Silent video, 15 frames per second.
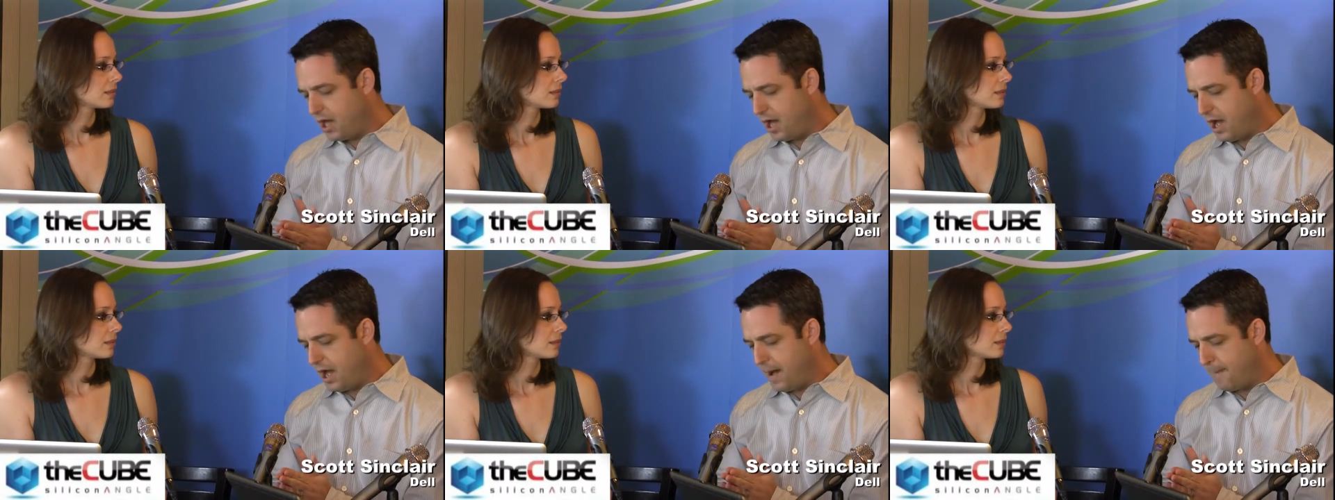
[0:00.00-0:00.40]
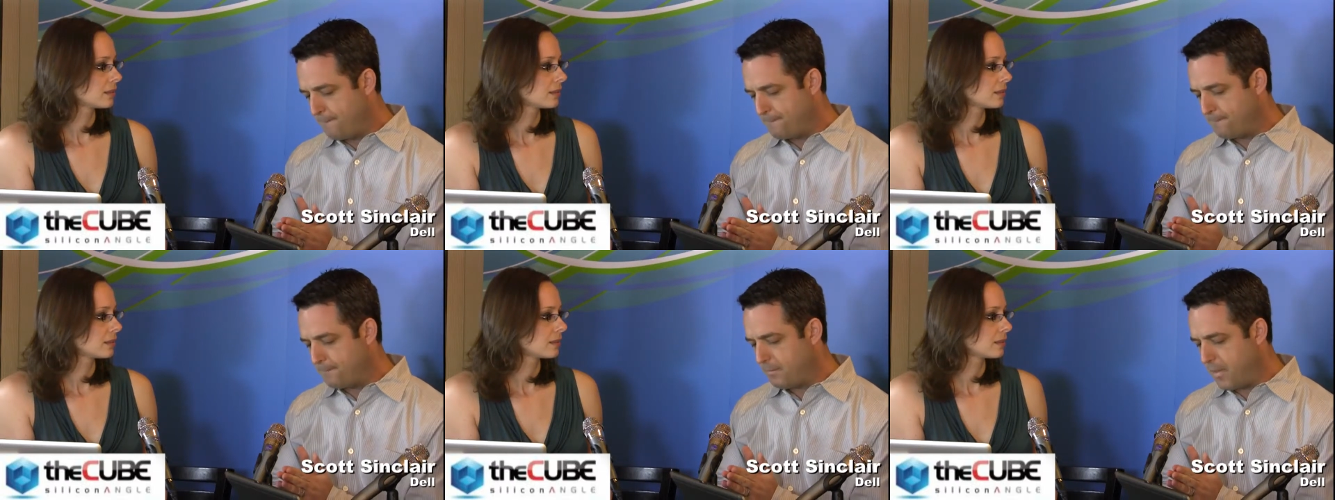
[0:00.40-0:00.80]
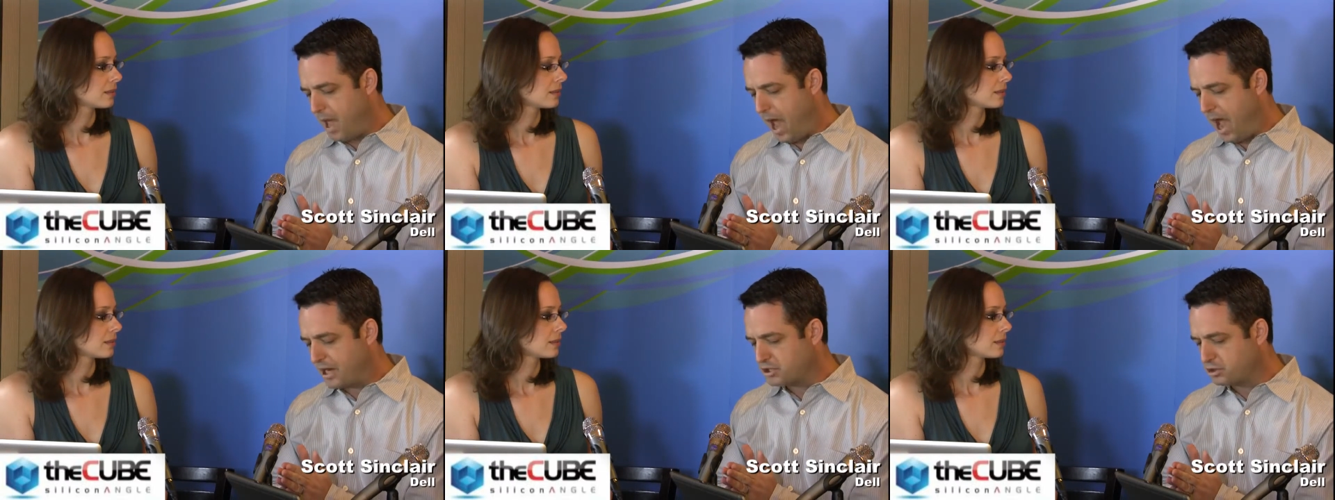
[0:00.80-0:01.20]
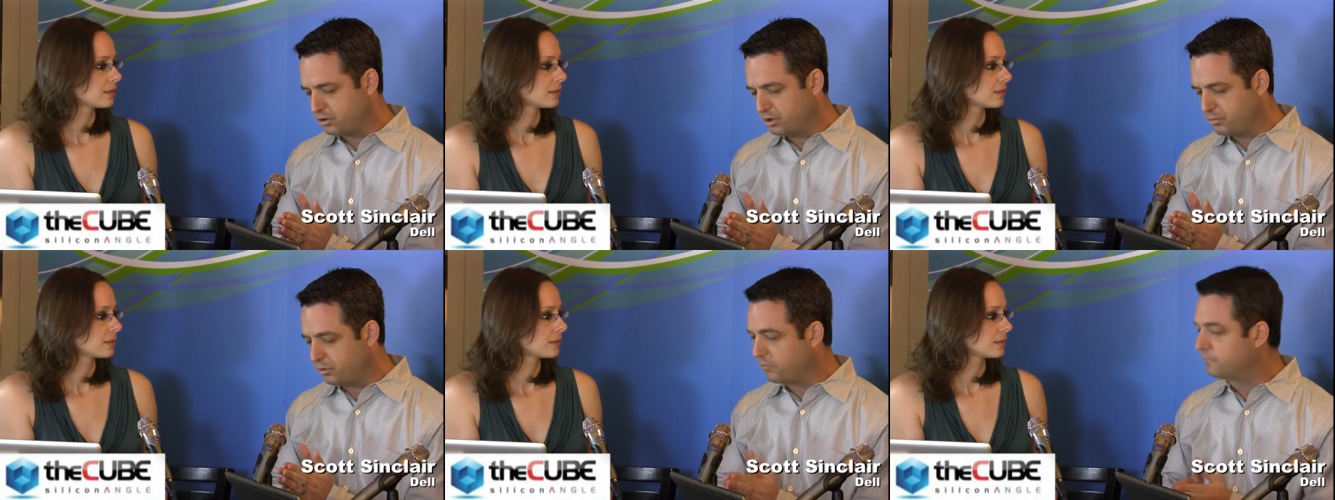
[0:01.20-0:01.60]
Speaker 1: um,
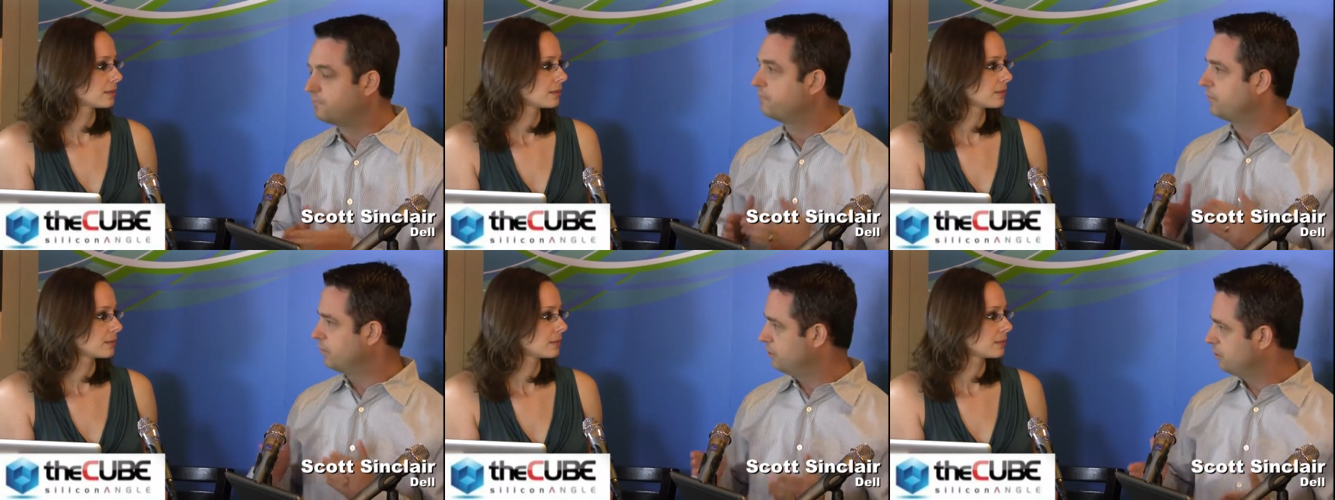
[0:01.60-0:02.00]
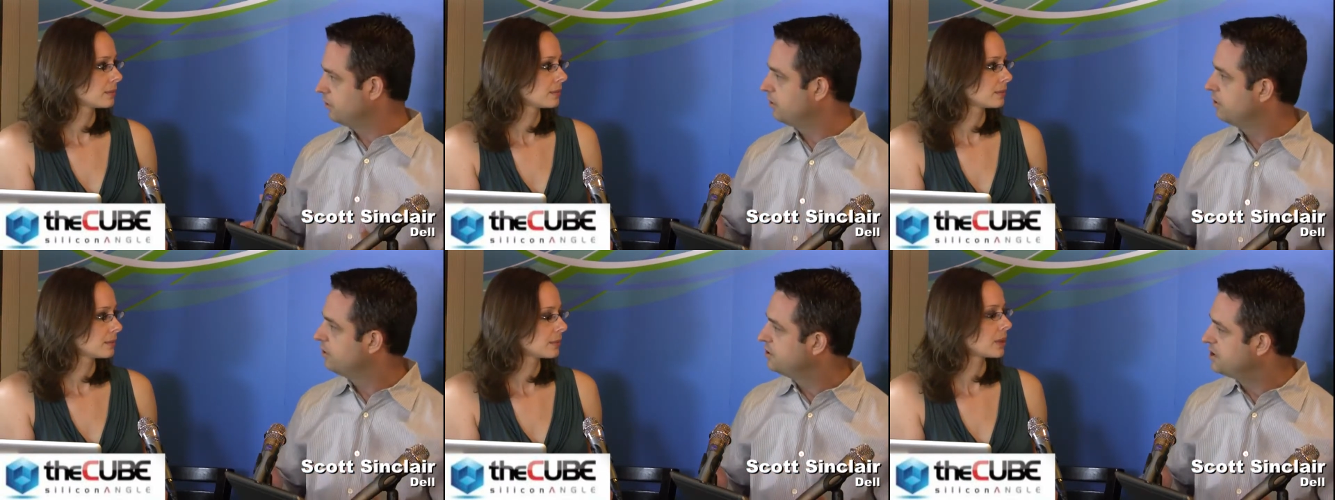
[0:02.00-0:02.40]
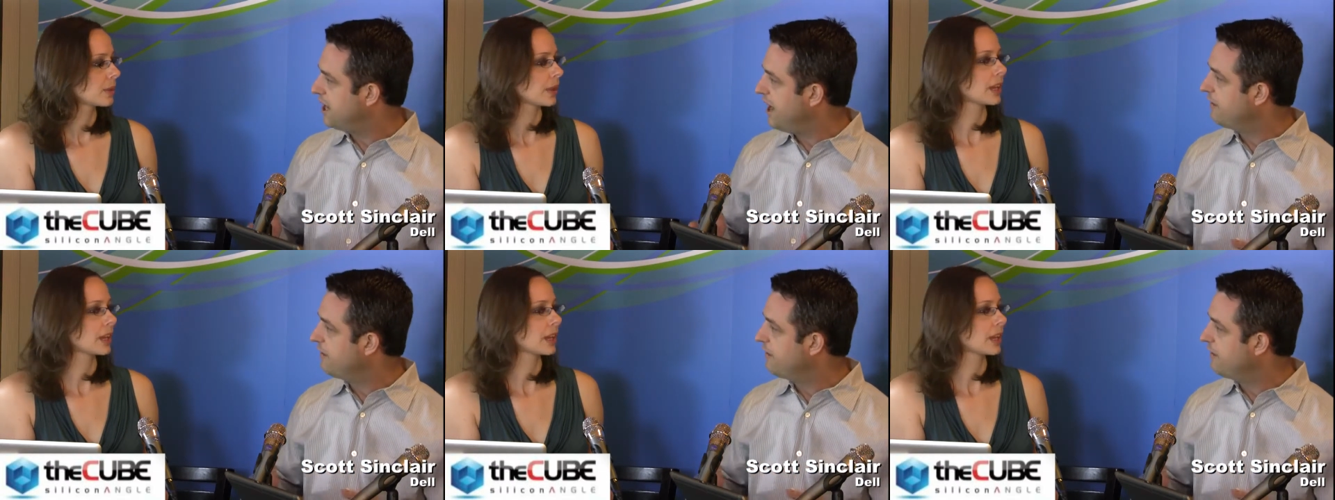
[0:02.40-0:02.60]
actually prefer to okay.